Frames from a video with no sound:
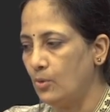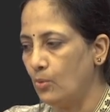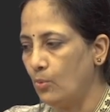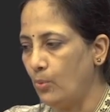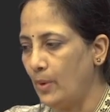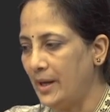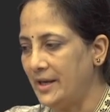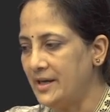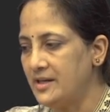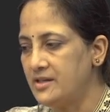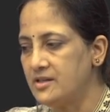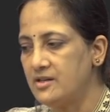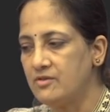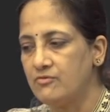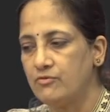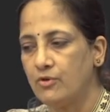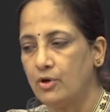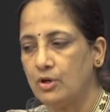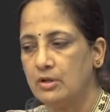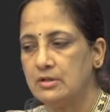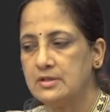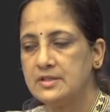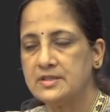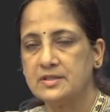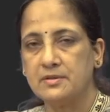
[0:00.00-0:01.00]
When it
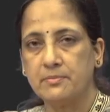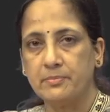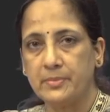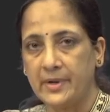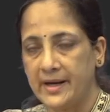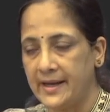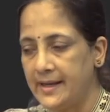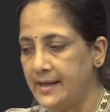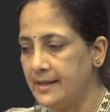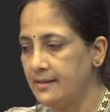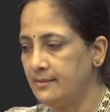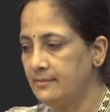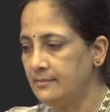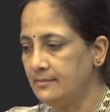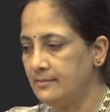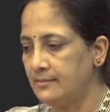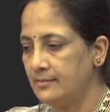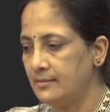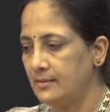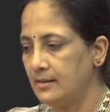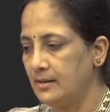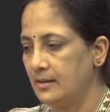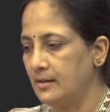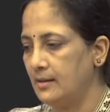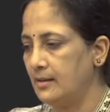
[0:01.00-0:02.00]
involves the brain,
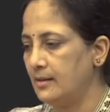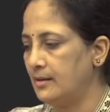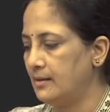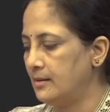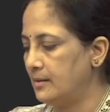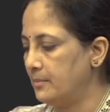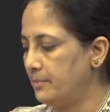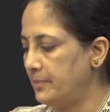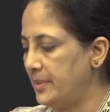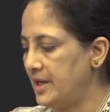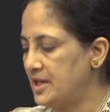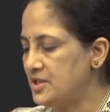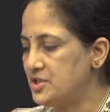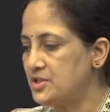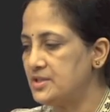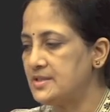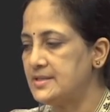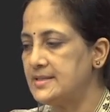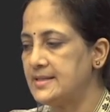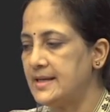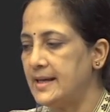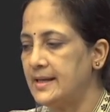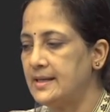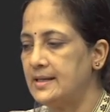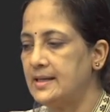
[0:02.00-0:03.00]

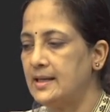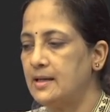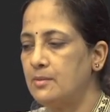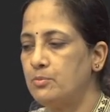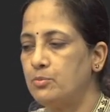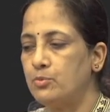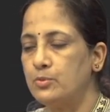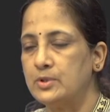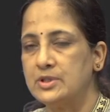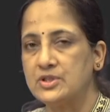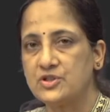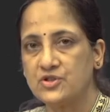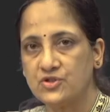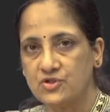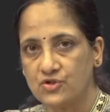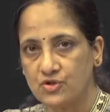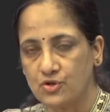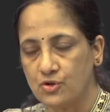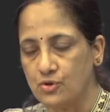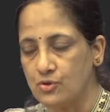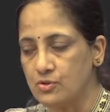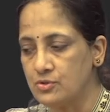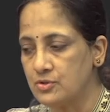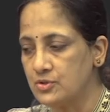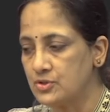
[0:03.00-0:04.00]
patients end up with
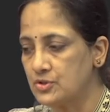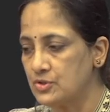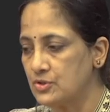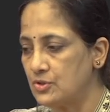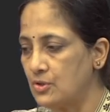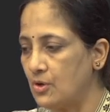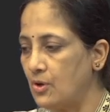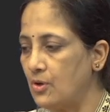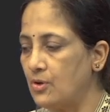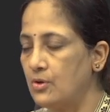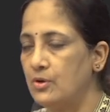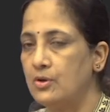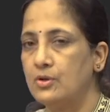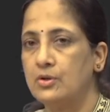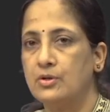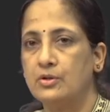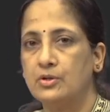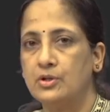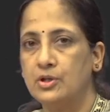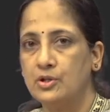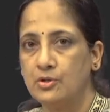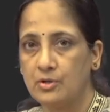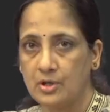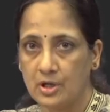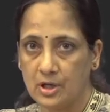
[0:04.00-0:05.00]
strokes,
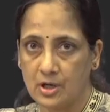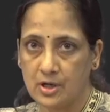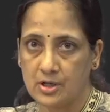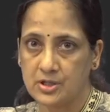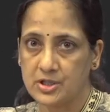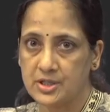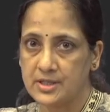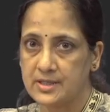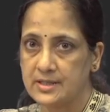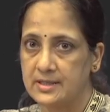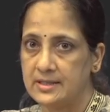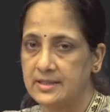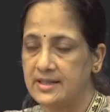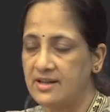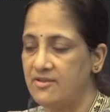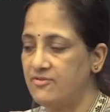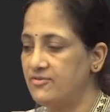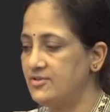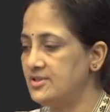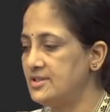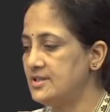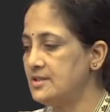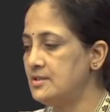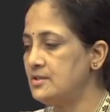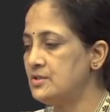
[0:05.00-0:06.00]
neurological
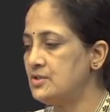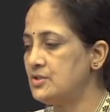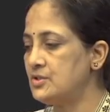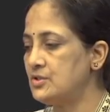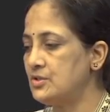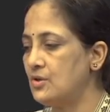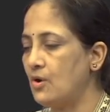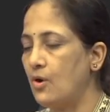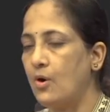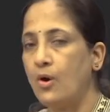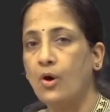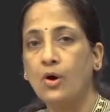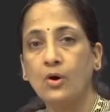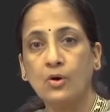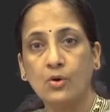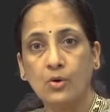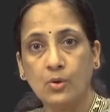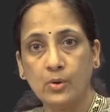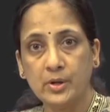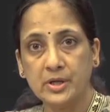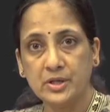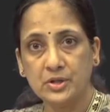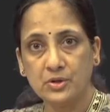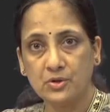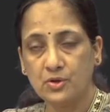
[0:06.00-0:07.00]
deficits or
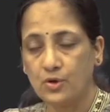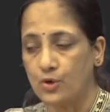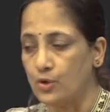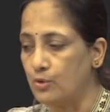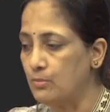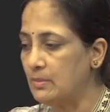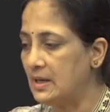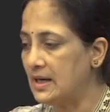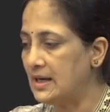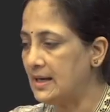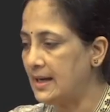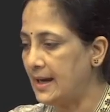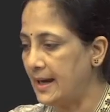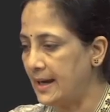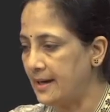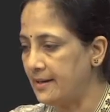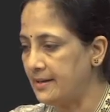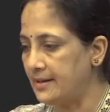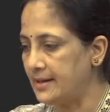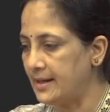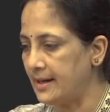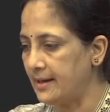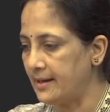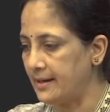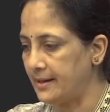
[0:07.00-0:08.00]
go into coma
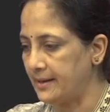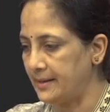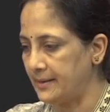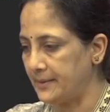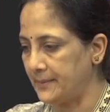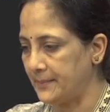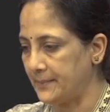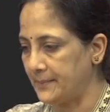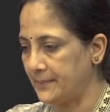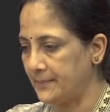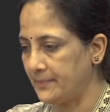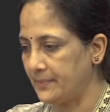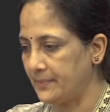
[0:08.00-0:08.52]
and die.